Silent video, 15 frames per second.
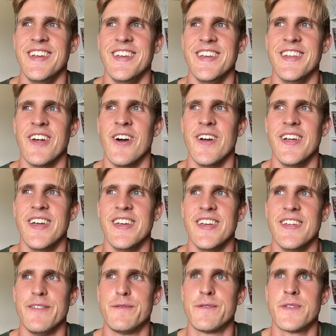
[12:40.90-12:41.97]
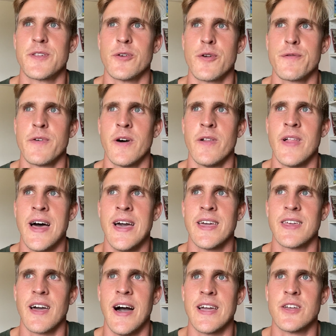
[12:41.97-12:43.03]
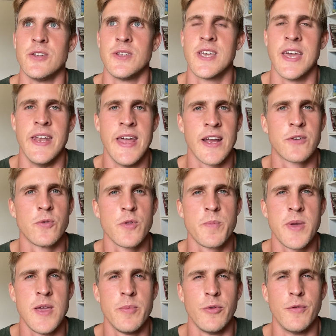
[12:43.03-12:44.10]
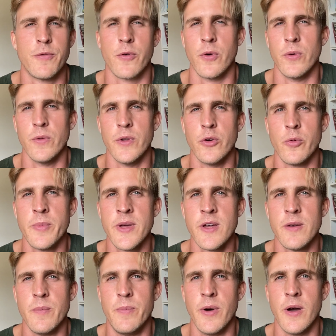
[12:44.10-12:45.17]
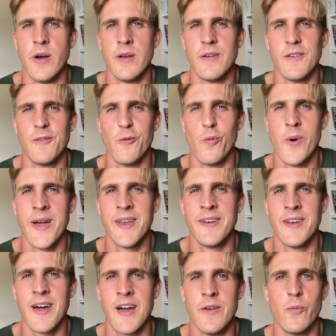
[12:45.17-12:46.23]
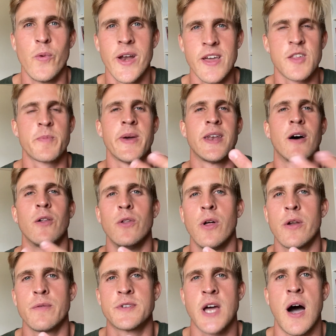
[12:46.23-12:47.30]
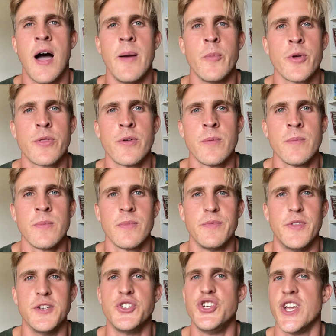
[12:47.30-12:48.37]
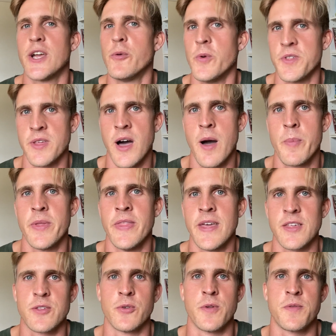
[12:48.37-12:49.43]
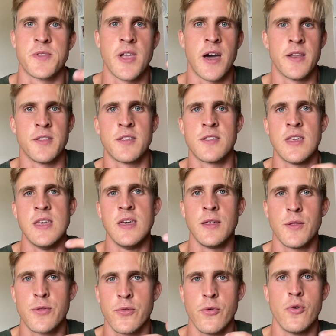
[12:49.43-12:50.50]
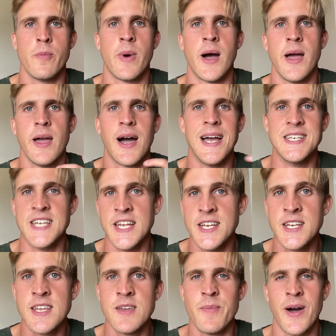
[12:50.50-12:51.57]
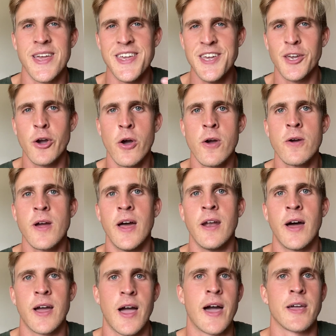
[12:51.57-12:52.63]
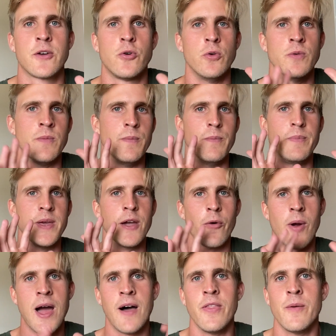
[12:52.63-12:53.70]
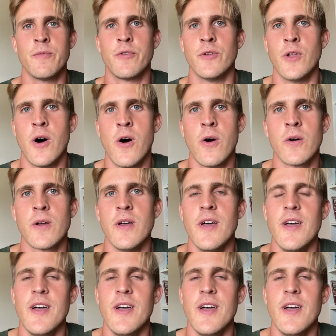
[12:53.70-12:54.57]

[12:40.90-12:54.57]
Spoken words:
you know, it sort of felt like I could connect with people for a little bit, but when I spent a lot of time with them, the jig was up and they sort of started seeing through my identity, my ego, and I couldn't be around them for long.